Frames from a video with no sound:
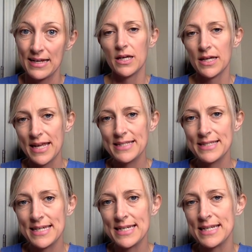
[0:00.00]
In
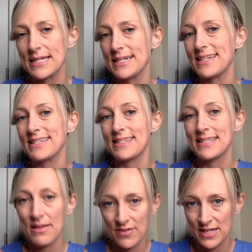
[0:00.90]

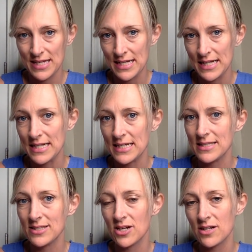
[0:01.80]
1870, he
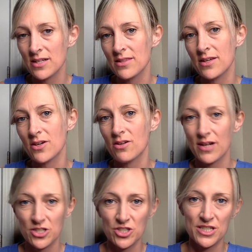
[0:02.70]
started the
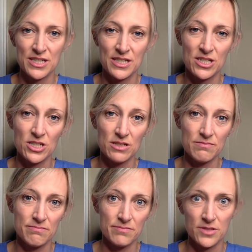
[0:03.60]
Koreshian
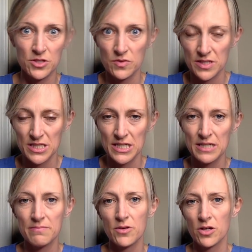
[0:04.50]

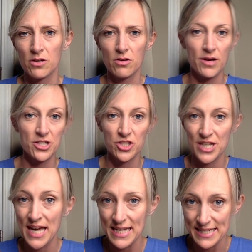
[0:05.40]
unity or
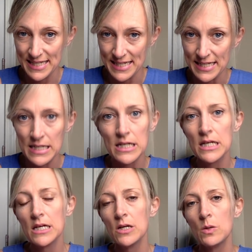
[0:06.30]
Koreshianity,
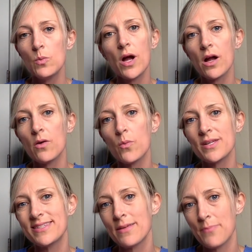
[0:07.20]
where it
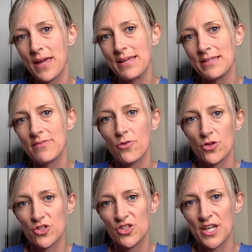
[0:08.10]
was the base of
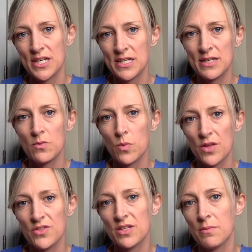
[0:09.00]
Christianity with
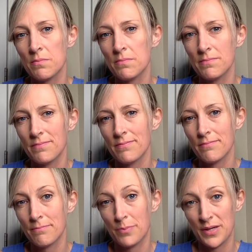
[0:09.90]
some
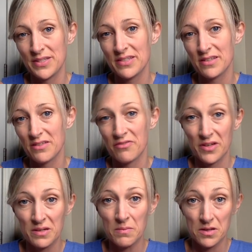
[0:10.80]
basically
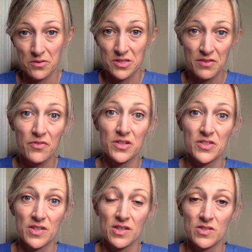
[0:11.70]
fundamental
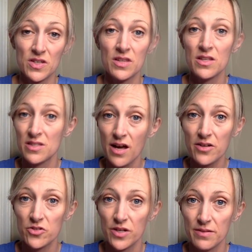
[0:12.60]
differences in the
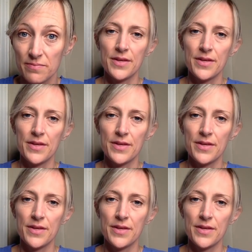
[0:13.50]
doctrine.